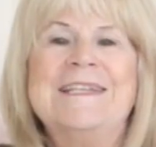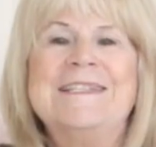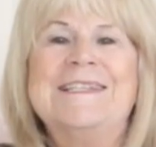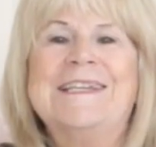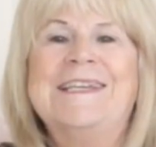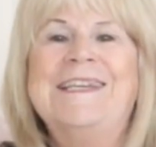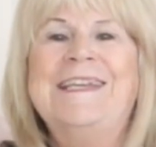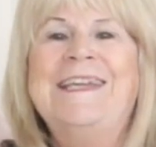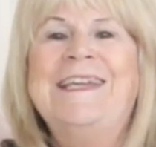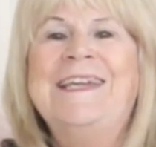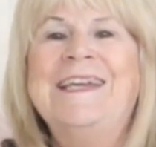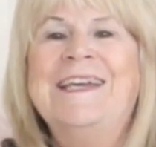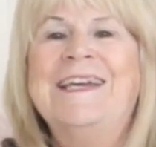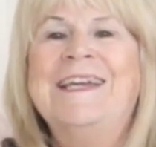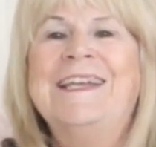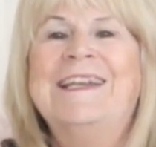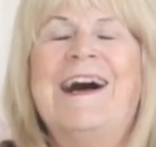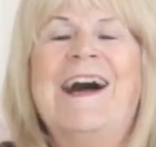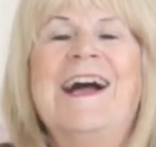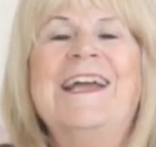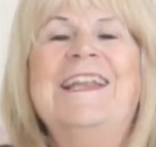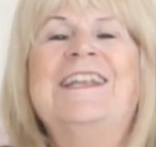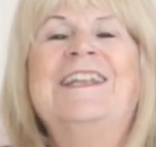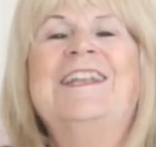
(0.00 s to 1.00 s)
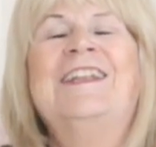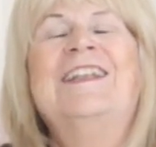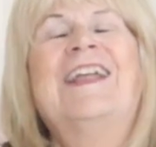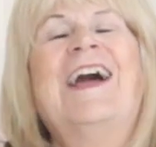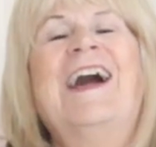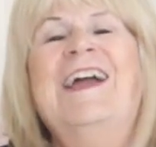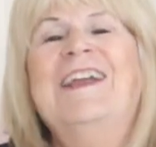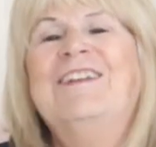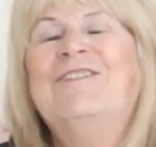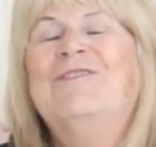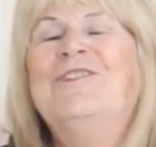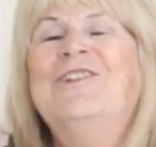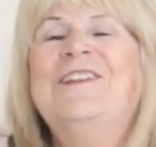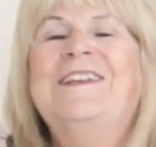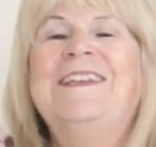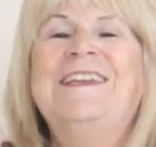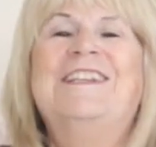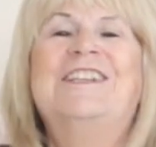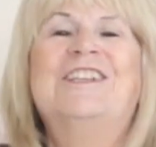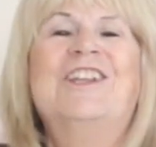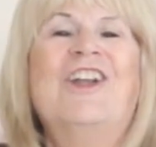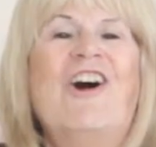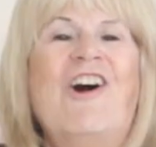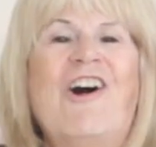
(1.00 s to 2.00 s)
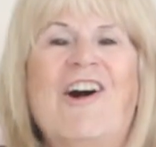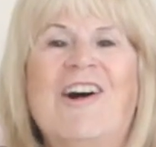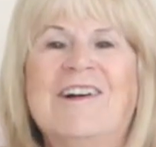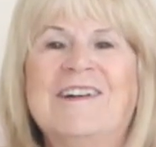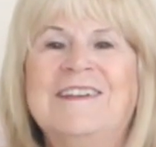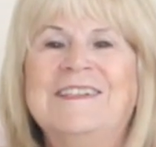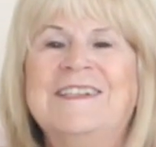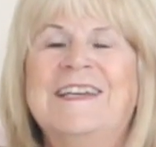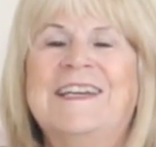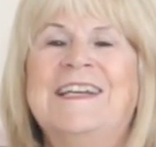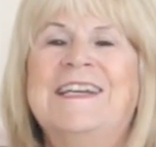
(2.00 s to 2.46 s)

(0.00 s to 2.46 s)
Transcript: as a kid, I really longed